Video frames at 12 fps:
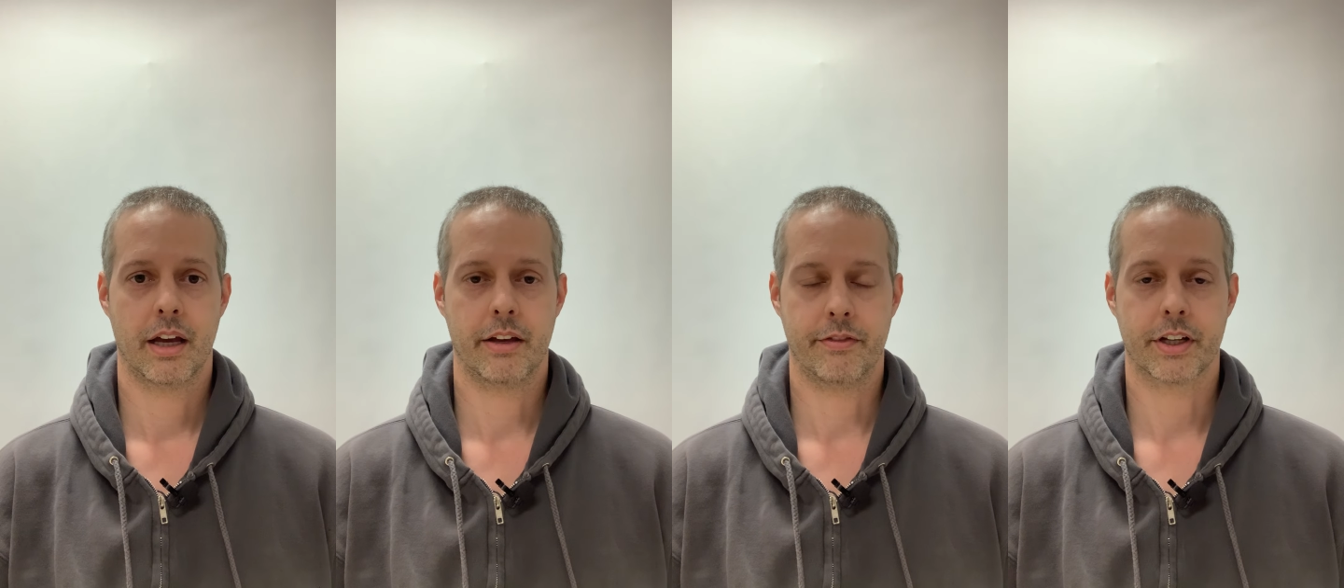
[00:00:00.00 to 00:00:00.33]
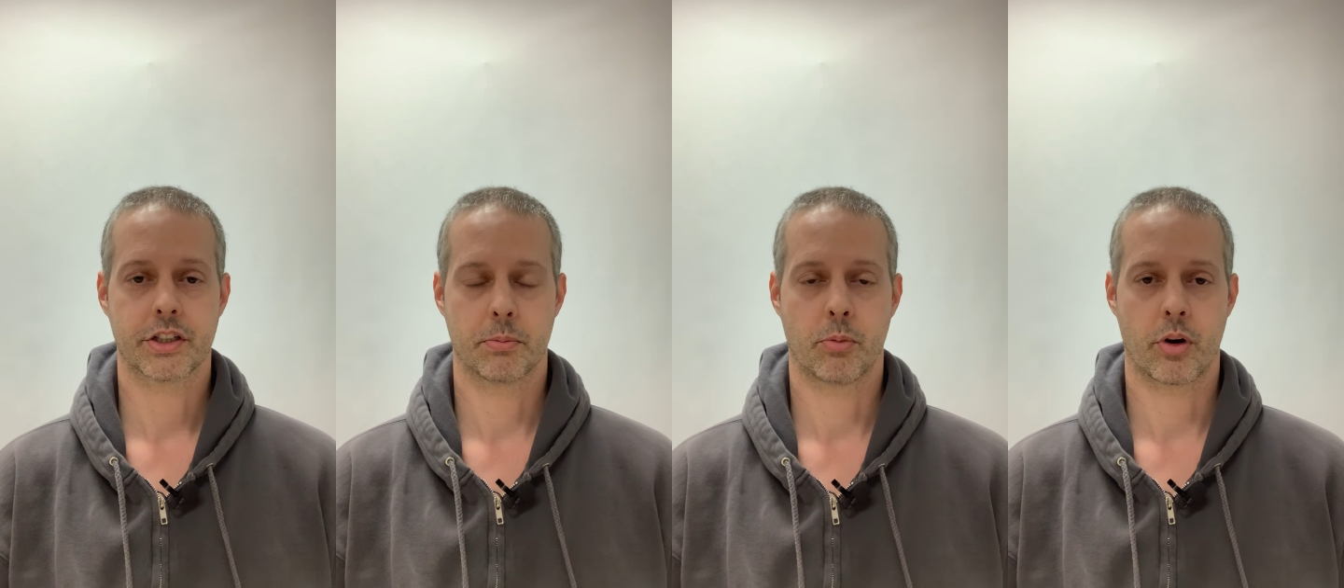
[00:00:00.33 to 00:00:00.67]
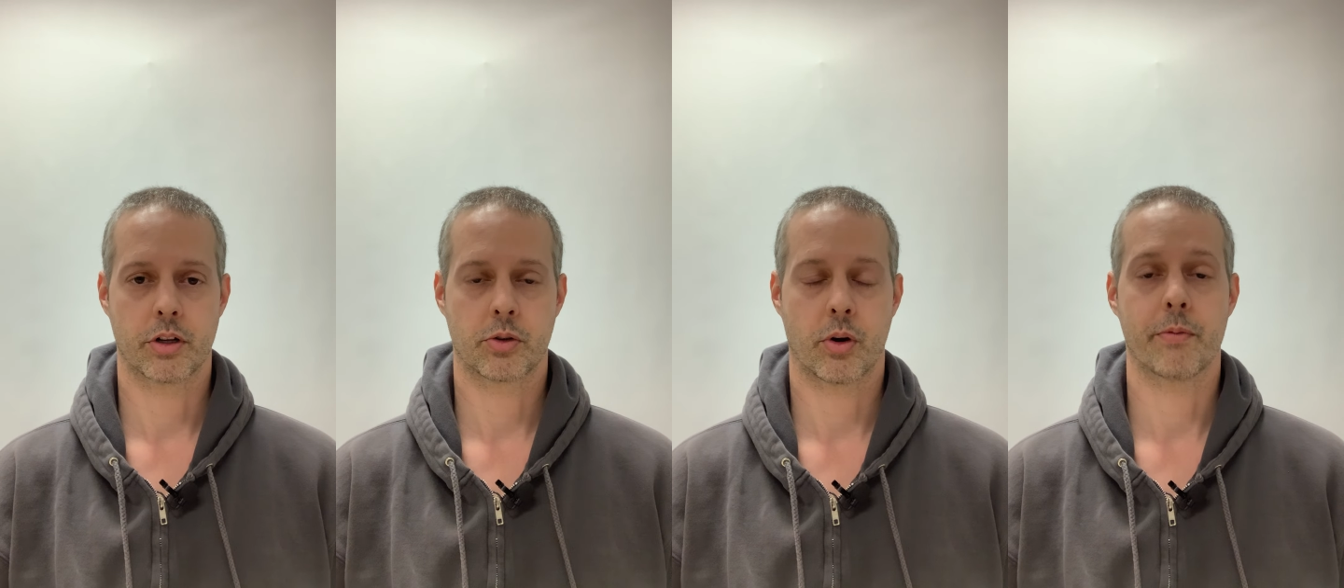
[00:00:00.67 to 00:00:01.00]
eviction
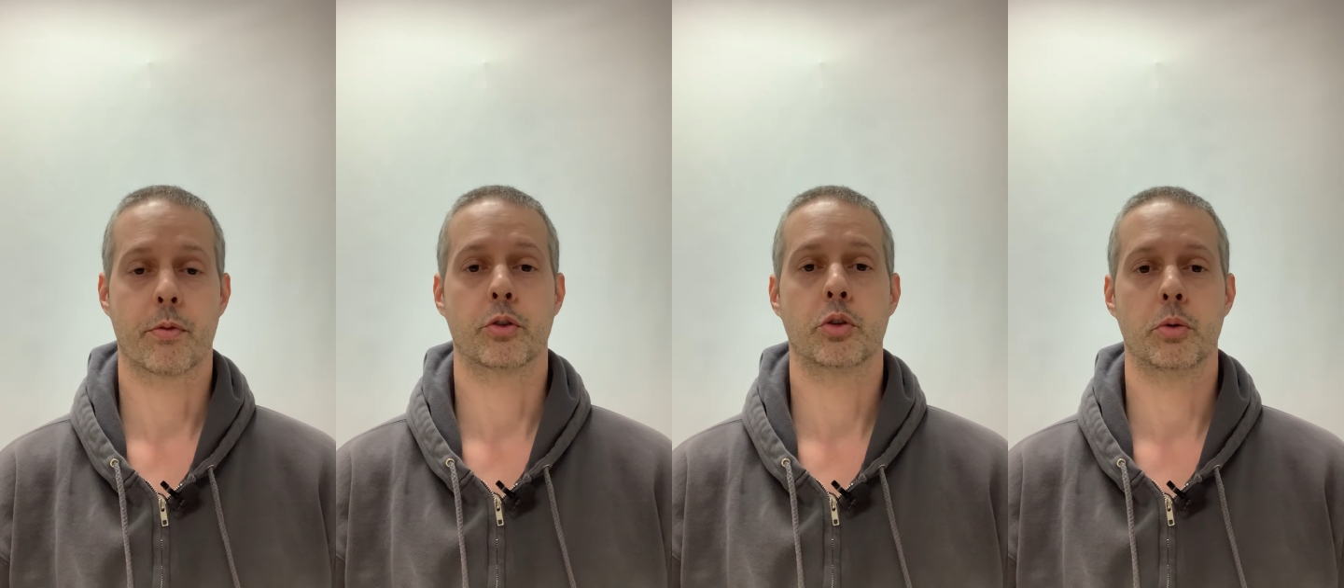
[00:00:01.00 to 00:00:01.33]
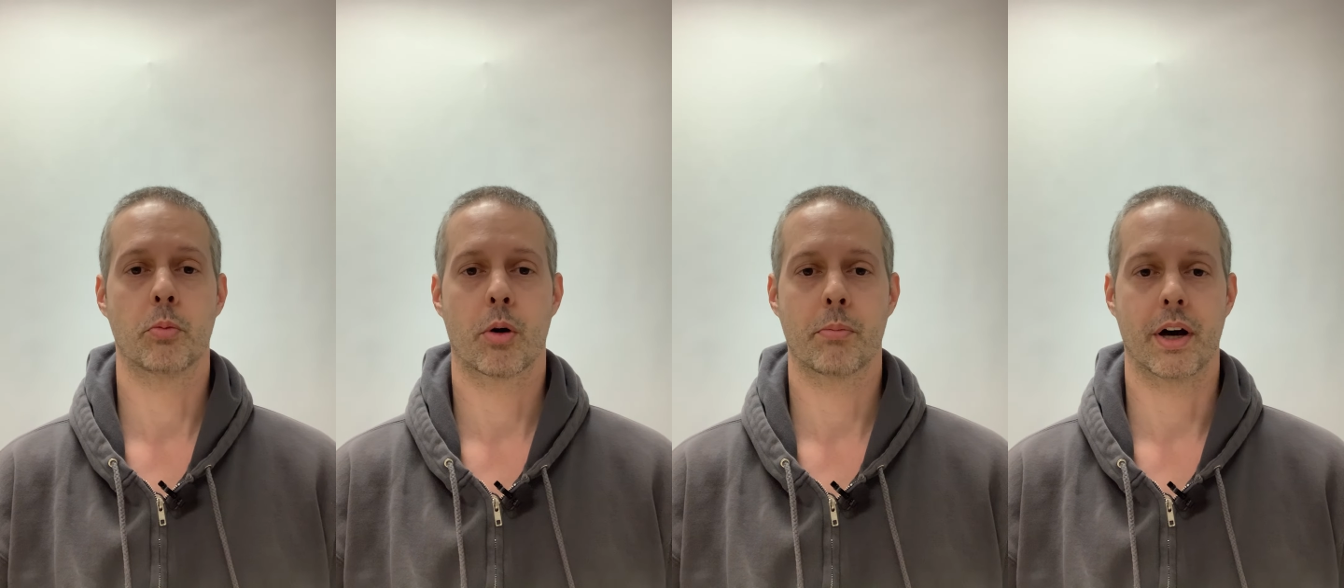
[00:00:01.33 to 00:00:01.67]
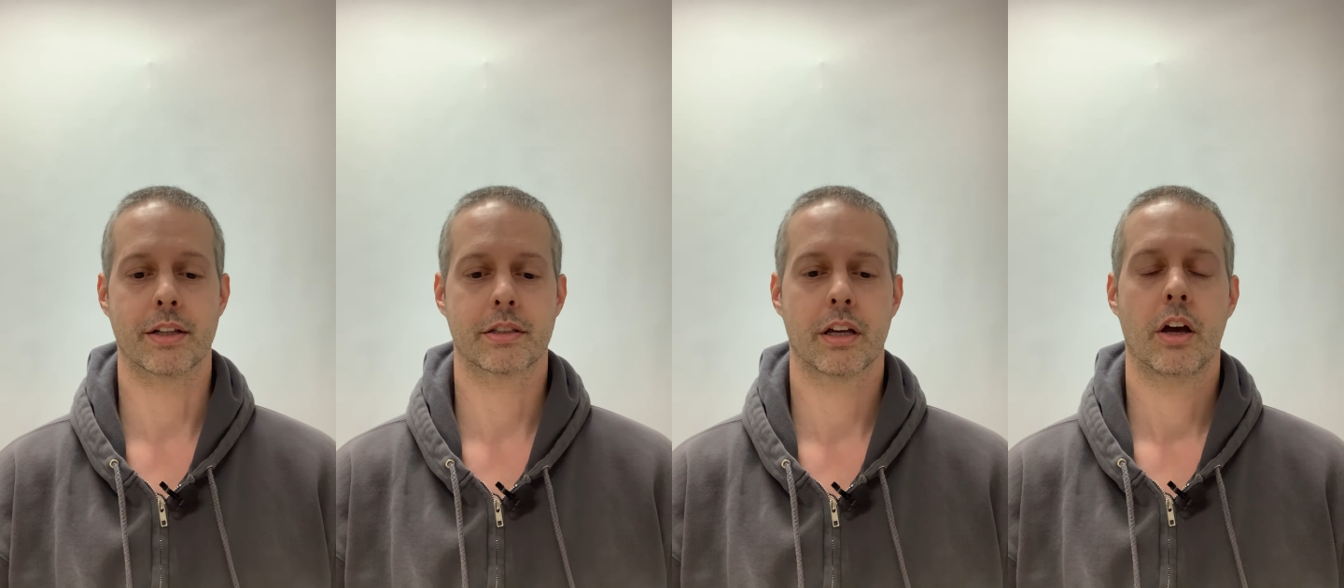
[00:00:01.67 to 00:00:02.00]
moratorium for two more
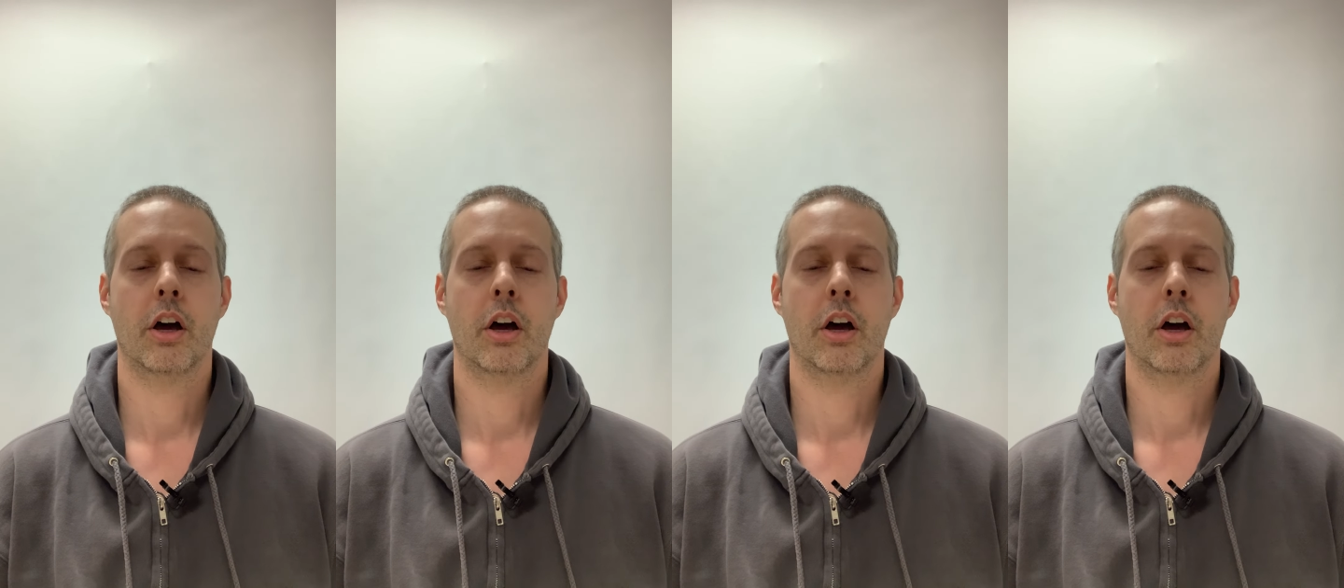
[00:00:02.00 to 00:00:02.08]
months